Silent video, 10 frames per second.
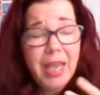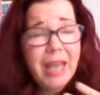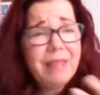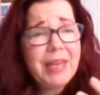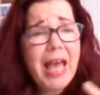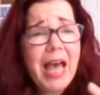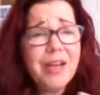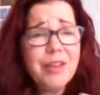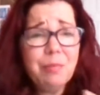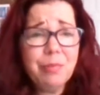And then out
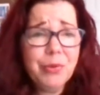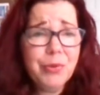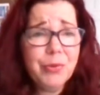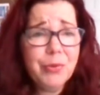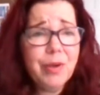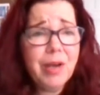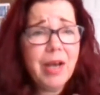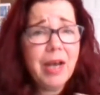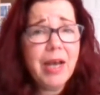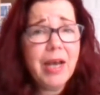of the blue,
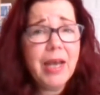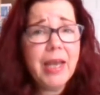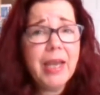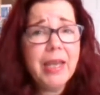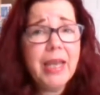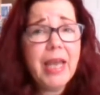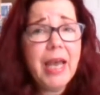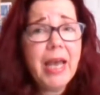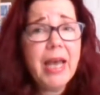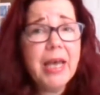I
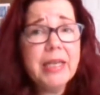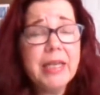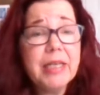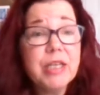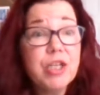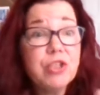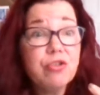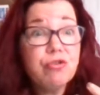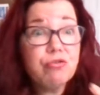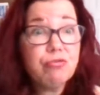had like a
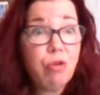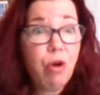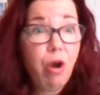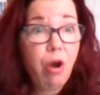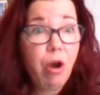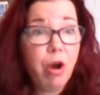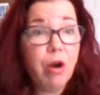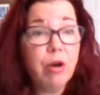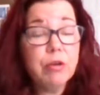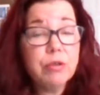
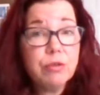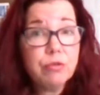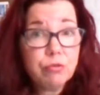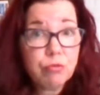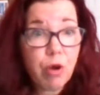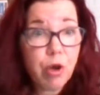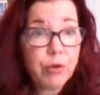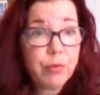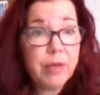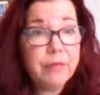strong
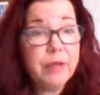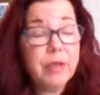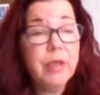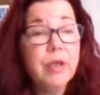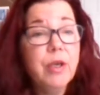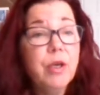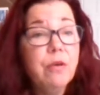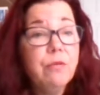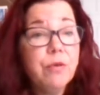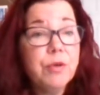craving
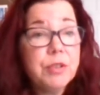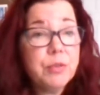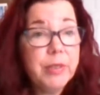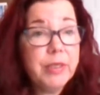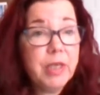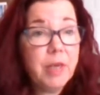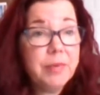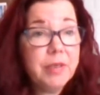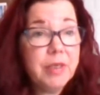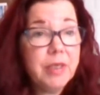for a sweetened cup
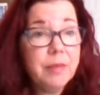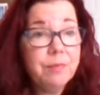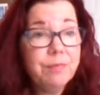of tea.